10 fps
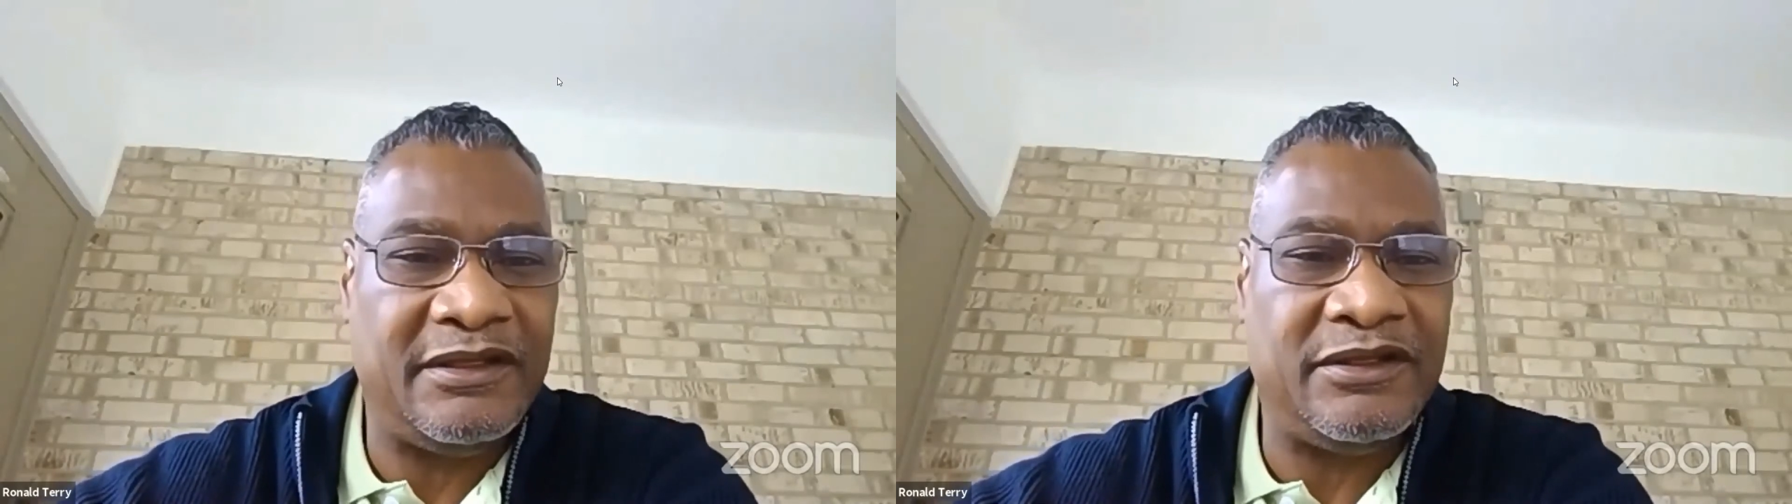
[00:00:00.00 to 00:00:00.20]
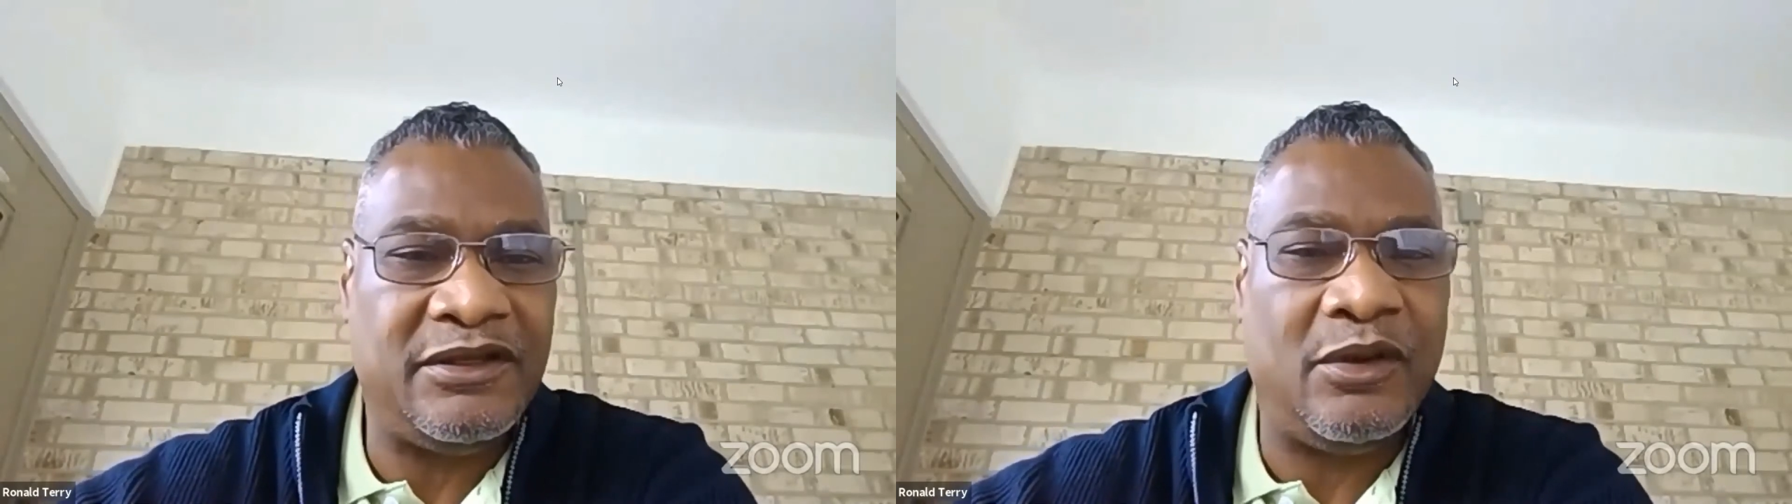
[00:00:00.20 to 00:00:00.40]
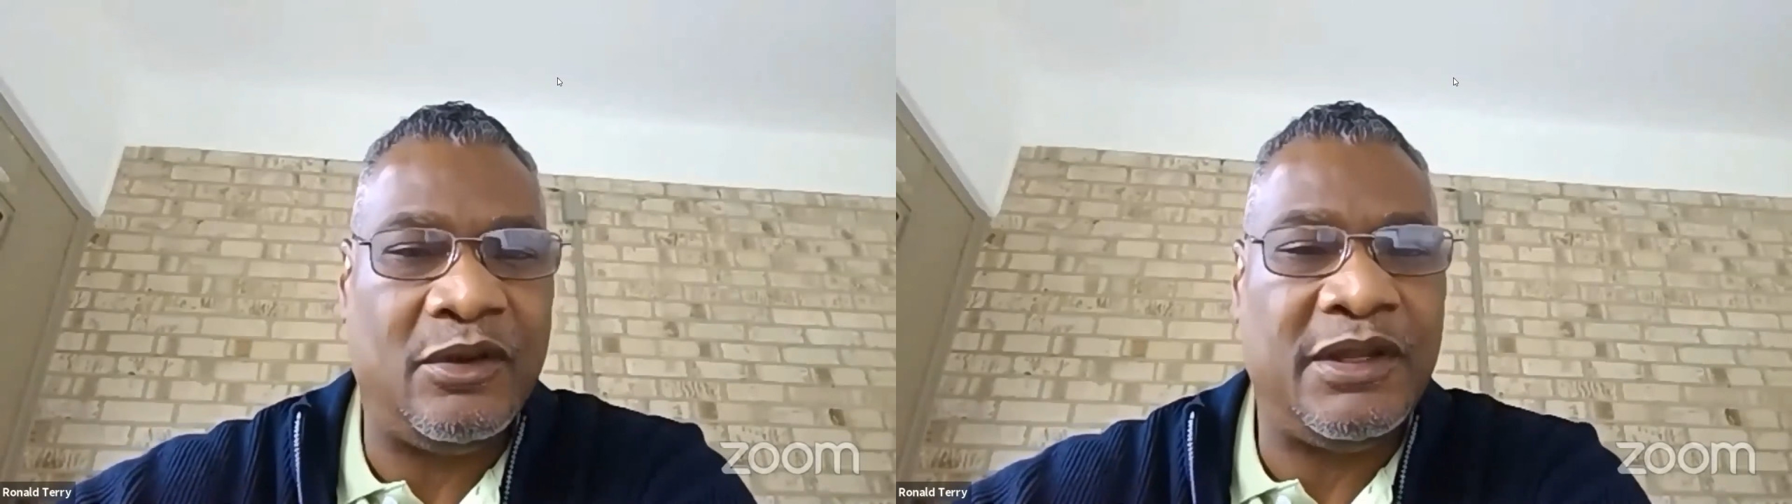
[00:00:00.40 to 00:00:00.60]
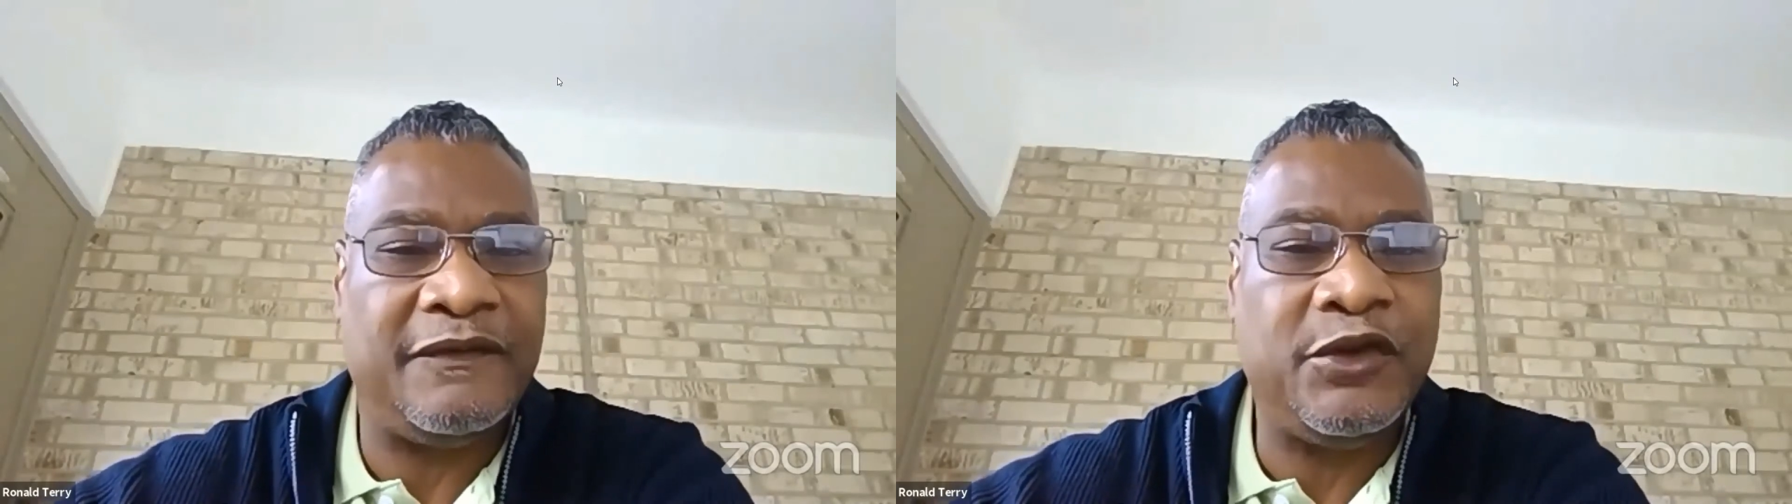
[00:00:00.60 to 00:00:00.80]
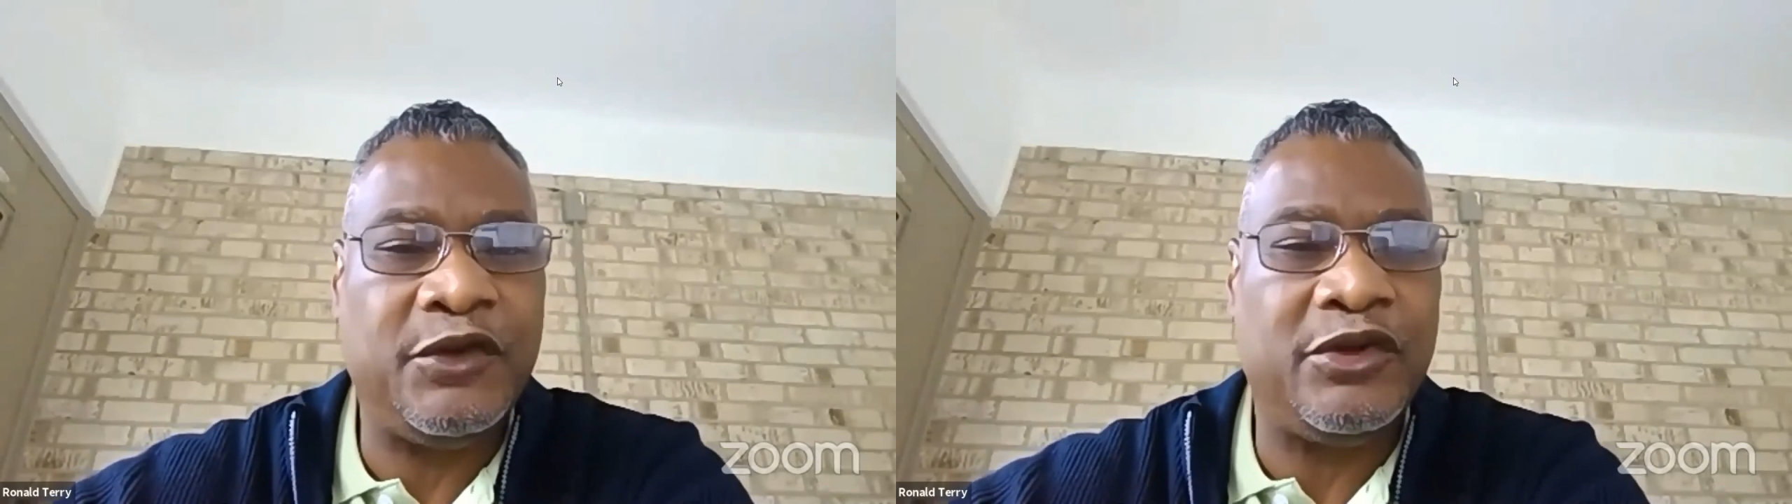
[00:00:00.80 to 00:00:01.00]
You know,
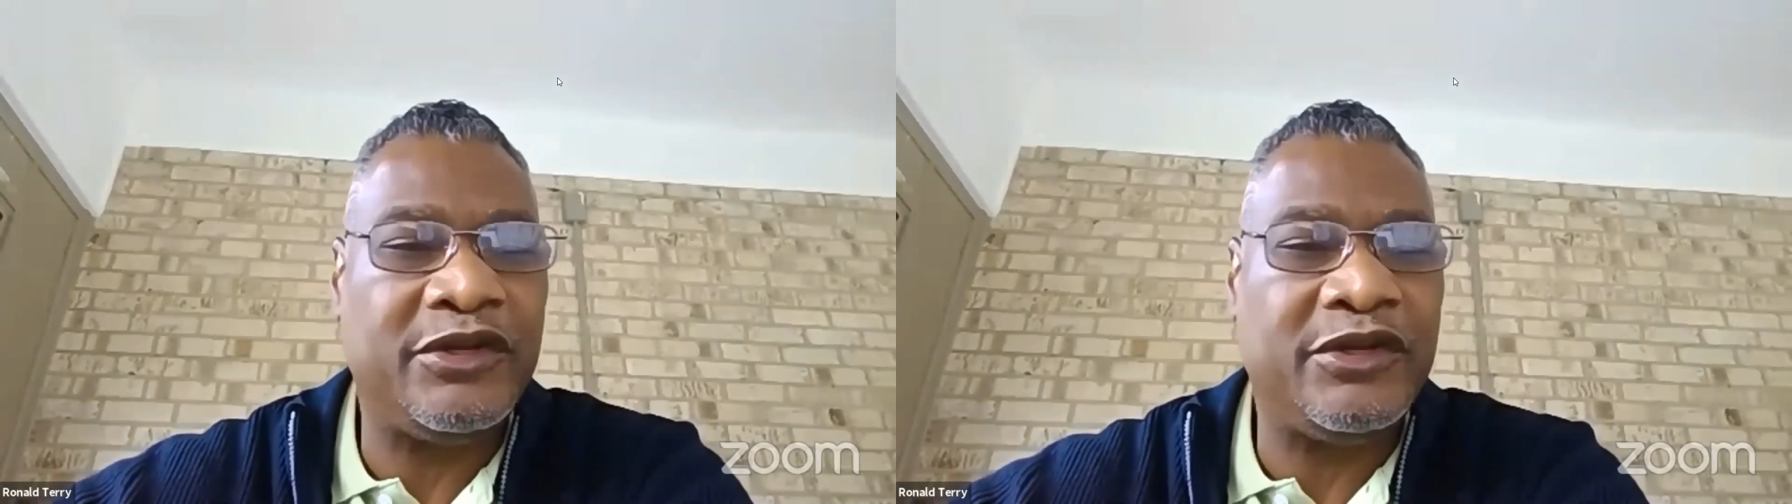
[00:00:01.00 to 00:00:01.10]
if you're